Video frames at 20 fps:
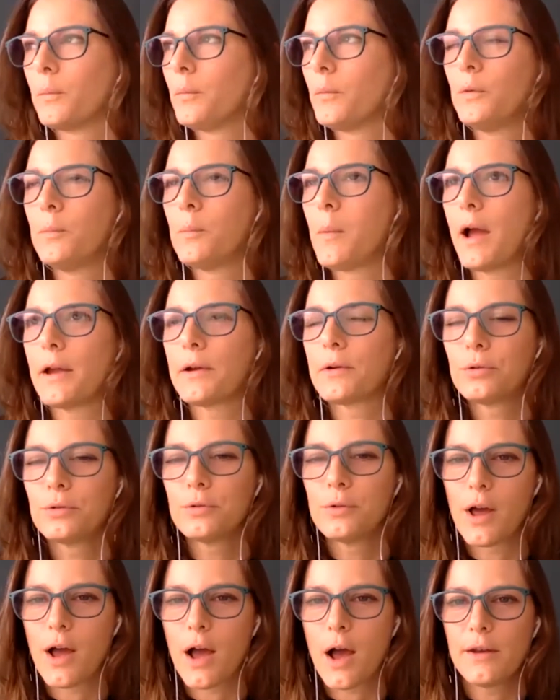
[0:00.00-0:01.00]
you might
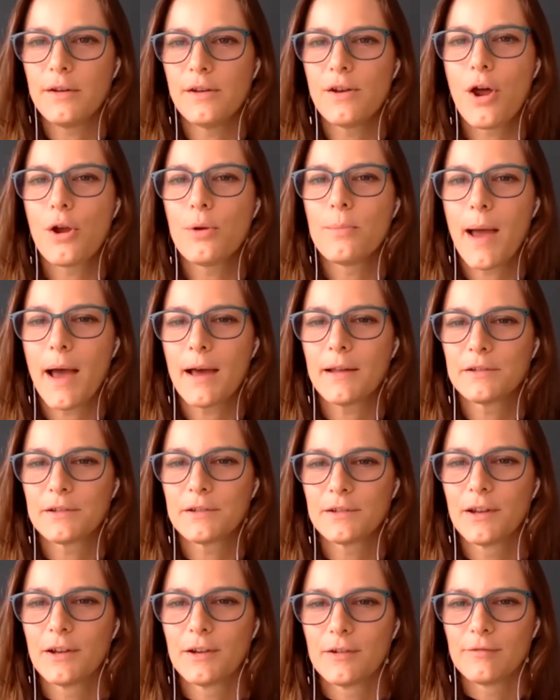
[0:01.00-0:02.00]
call a nomad
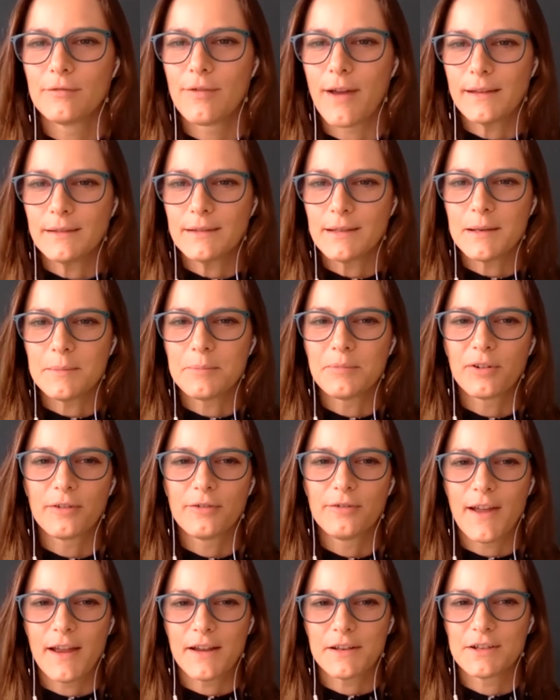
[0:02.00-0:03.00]
ready
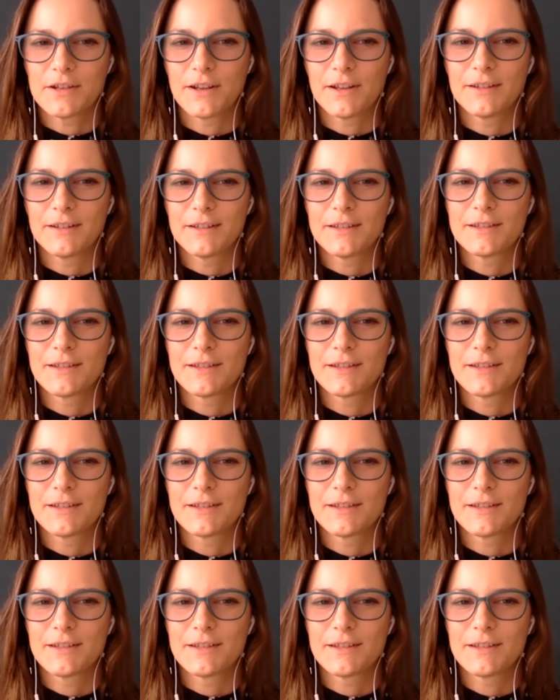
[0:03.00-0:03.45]
profession.